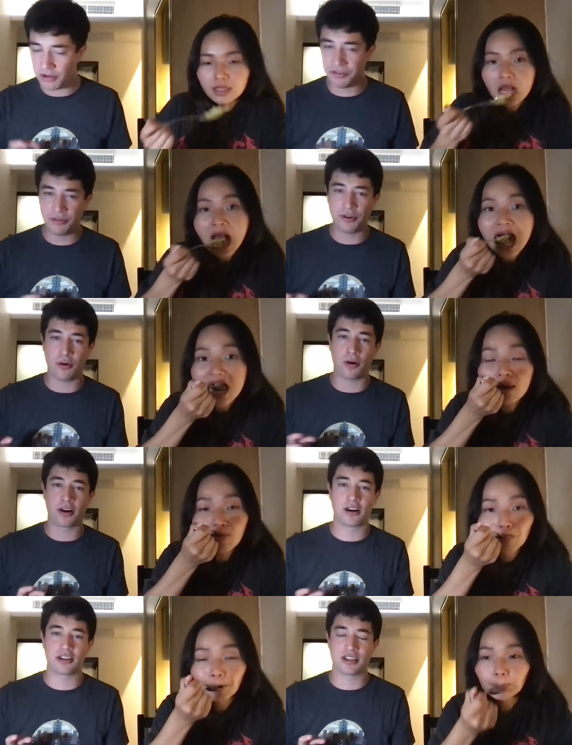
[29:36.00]
Speaker 1: if you
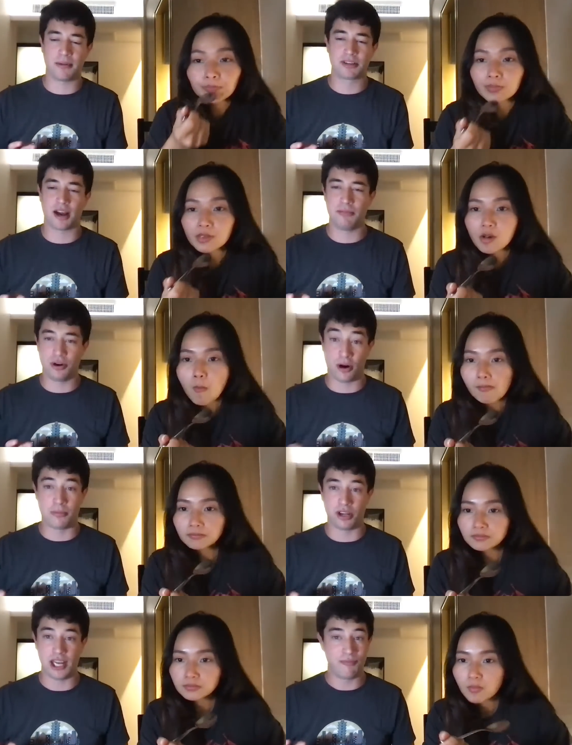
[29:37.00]
order something
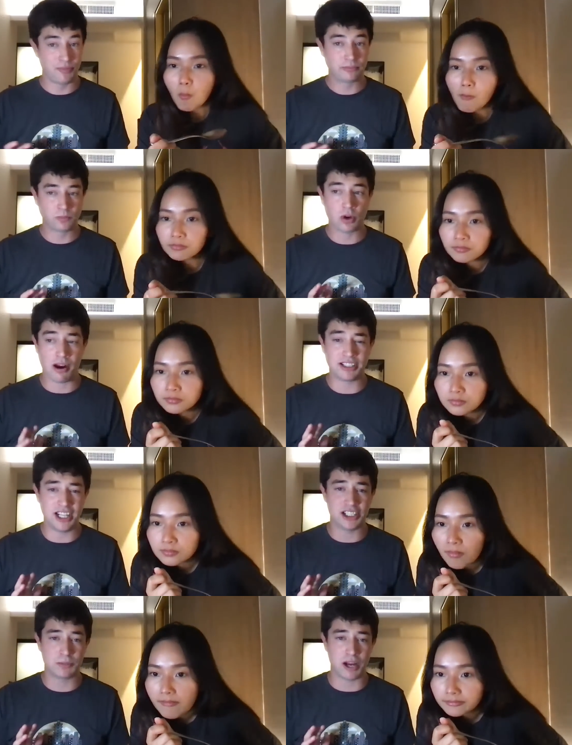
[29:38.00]
normally,
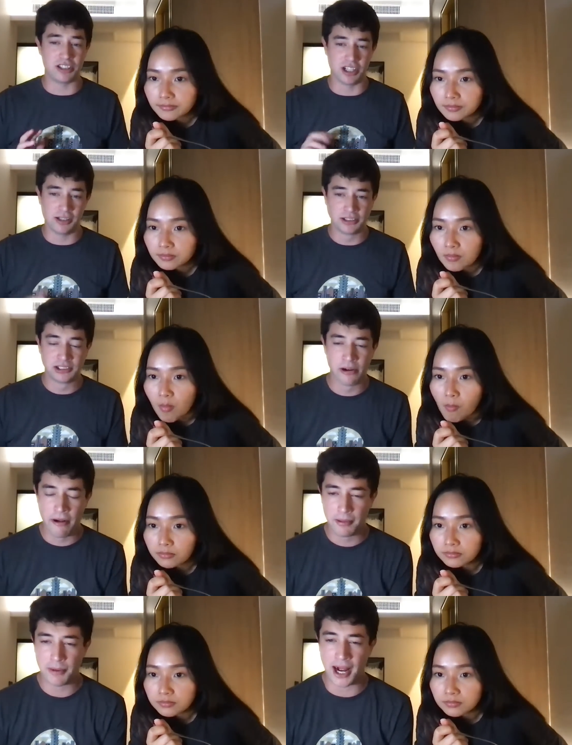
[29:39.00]
it's spicy.
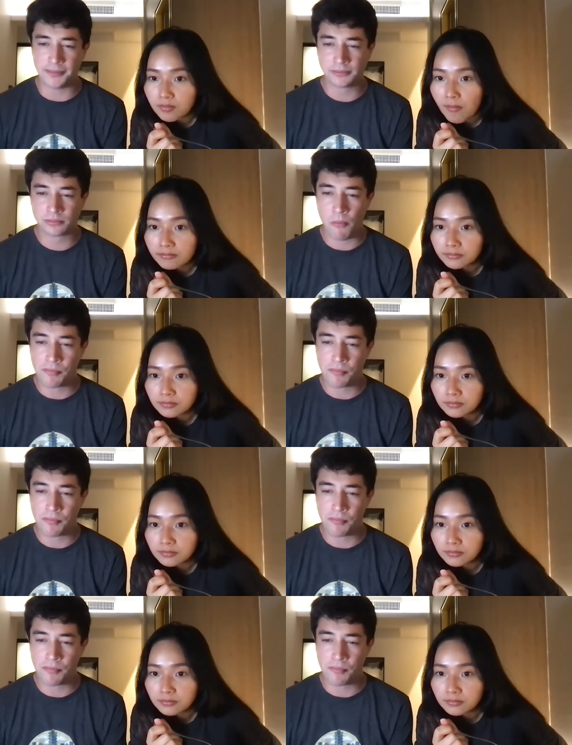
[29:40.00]
But